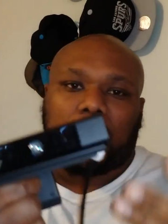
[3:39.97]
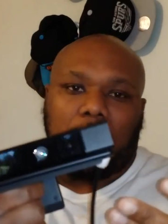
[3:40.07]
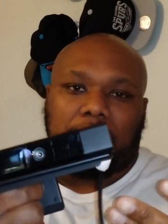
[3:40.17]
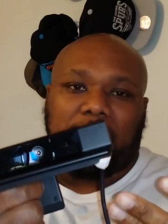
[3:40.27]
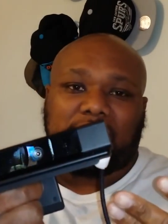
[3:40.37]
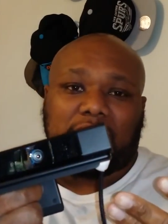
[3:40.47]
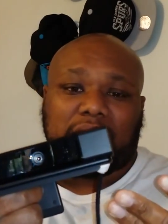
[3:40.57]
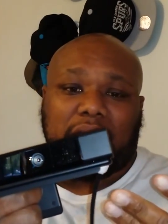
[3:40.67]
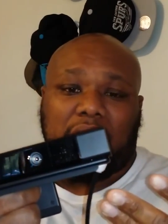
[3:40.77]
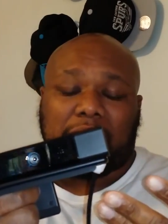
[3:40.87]

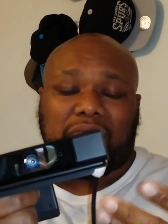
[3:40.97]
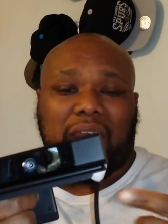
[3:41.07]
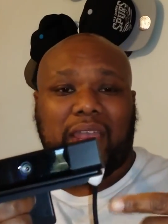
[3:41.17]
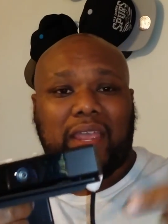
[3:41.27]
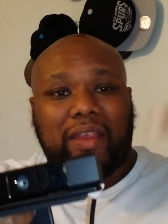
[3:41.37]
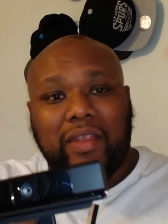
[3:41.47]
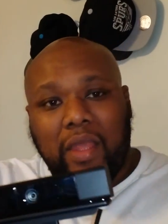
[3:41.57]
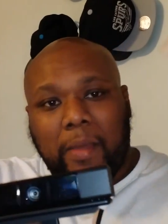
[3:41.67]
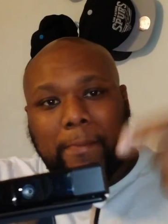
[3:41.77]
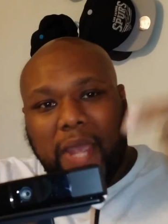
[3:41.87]
PlayStation camera right here,
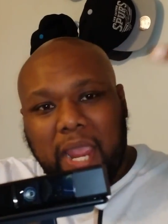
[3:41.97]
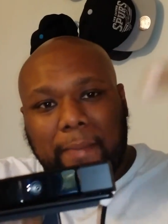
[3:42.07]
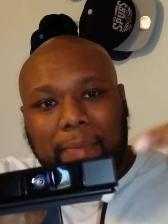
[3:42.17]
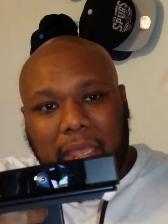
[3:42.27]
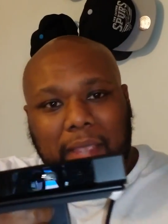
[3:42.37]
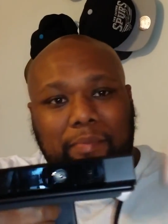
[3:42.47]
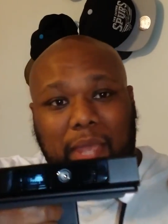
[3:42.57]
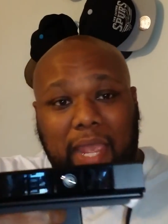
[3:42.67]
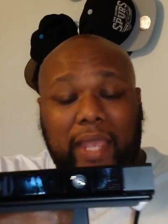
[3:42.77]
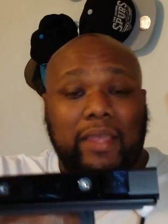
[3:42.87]
bang, bang,
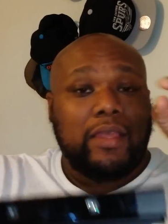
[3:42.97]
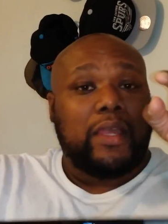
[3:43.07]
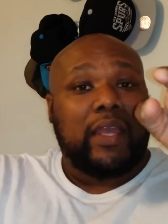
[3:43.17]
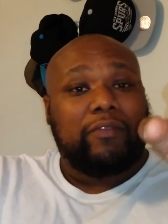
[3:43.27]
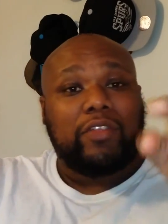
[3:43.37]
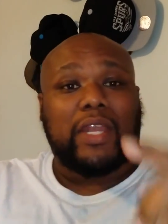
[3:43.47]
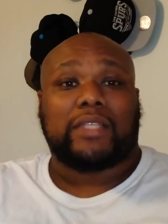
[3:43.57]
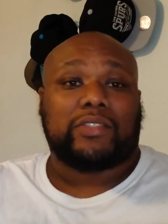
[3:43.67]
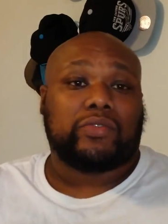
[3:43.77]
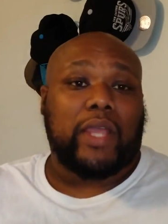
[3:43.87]
bang. If you're not
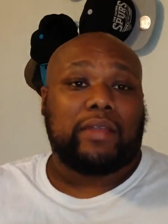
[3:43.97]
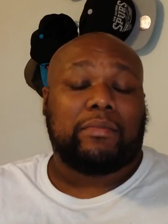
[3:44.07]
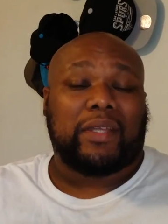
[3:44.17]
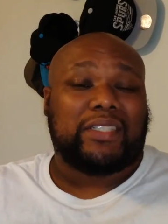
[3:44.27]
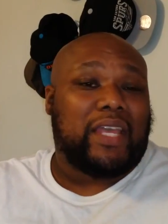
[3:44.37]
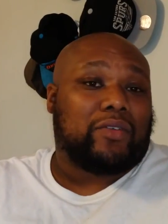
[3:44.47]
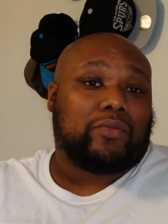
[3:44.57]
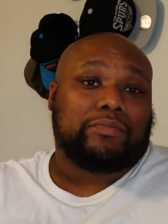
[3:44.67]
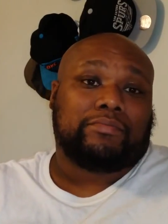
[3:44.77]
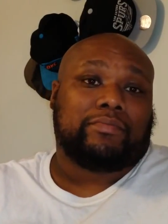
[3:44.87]
subscribed to my channel,
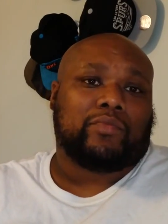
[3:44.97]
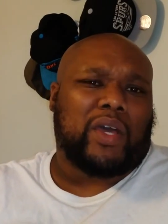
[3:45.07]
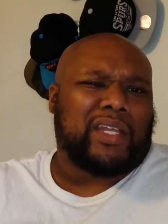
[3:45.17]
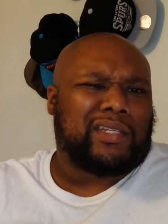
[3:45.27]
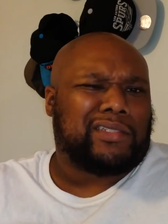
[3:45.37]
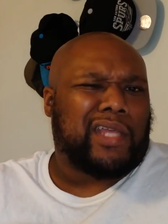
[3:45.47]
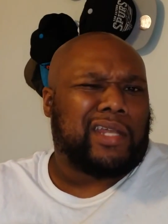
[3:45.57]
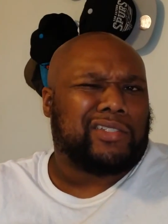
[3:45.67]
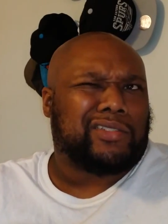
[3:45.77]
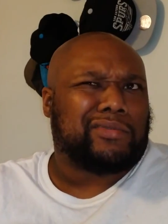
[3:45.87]
why not to
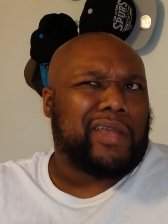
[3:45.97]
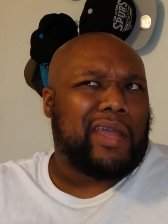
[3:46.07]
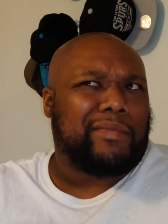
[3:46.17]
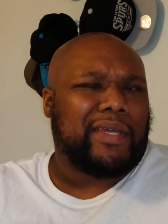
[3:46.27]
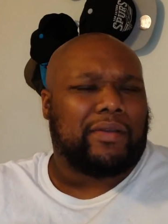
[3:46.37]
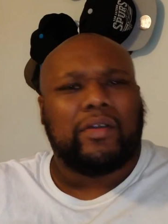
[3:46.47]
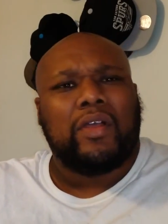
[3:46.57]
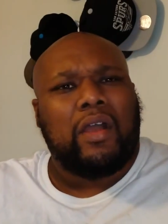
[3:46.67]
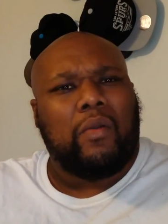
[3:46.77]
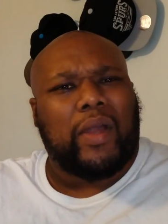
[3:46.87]
subscribe now?
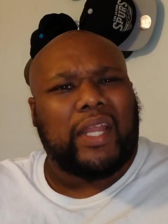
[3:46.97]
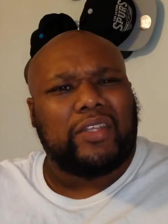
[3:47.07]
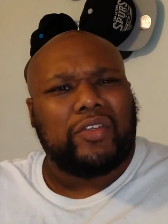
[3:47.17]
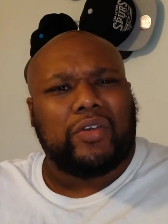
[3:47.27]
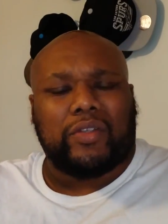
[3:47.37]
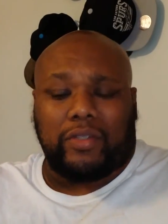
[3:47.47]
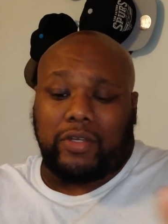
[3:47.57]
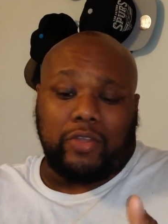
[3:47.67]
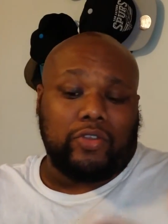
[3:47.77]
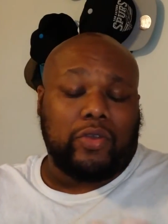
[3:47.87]
Why not do it? You
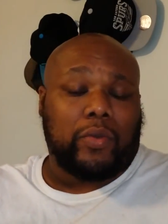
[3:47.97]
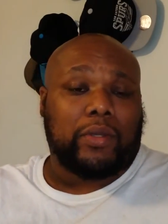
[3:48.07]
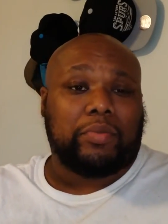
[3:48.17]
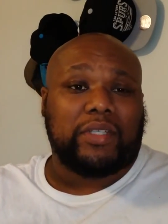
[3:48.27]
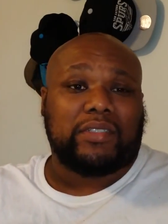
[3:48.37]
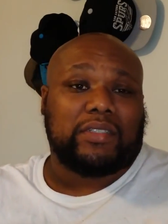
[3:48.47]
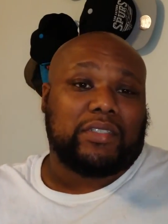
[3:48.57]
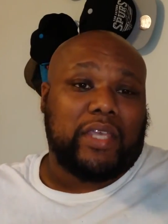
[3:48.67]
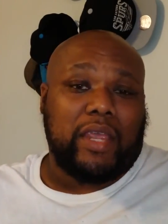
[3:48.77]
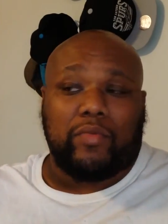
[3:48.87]
know, you could win a PlayStation
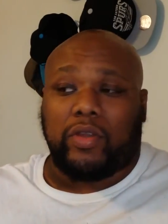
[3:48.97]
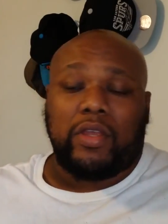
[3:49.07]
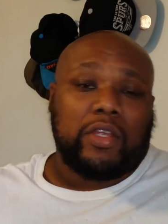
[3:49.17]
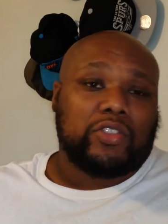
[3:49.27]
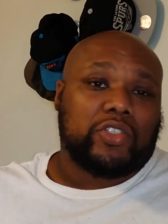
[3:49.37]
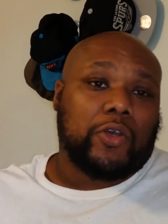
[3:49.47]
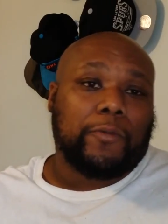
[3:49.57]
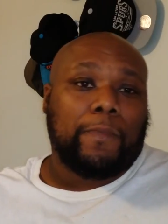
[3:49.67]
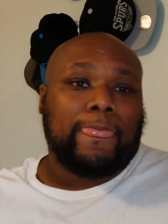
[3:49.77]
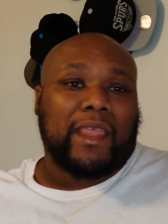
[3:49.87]
camera. So
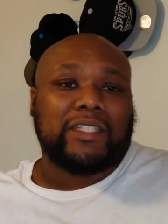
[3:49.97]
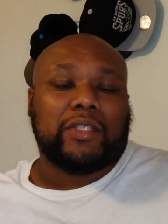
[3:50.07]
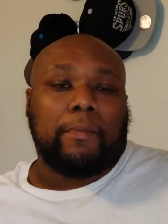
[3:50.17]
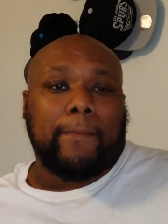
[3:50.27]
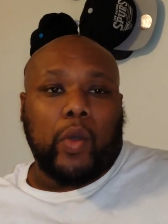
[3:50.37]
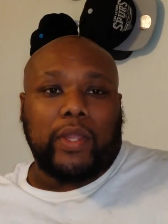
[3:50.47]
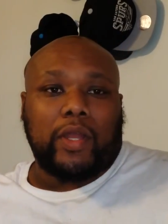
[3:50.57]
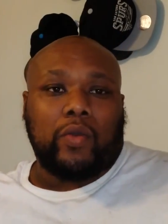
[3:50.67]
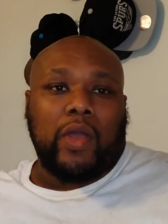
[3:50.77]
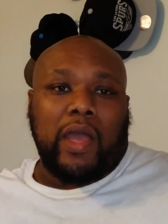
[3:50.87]
it's your boy
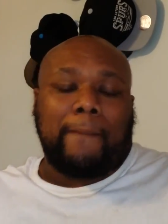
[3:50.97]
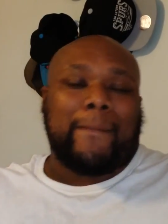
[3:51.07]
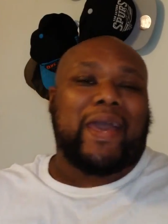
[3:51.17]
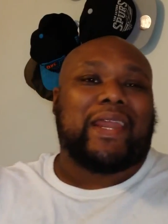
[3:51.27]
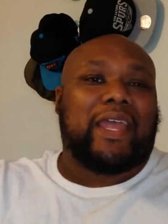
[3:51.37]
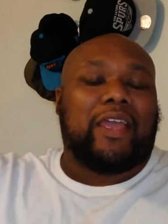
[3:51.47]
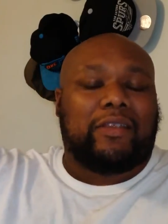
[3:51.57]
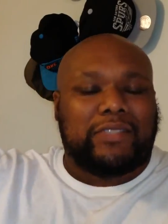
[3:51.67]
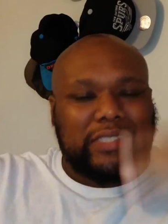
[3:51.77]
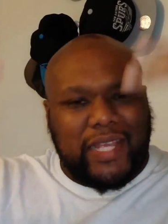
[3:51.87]
though. I'm out of here,
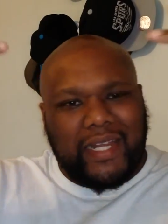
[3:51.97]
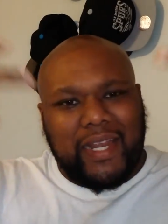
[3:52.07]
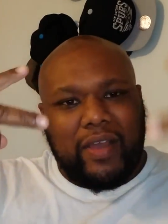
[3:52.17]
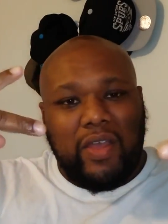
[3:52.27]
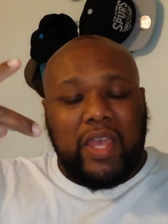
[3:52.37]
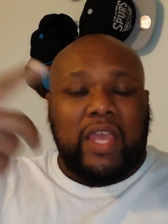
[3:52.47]
sending out.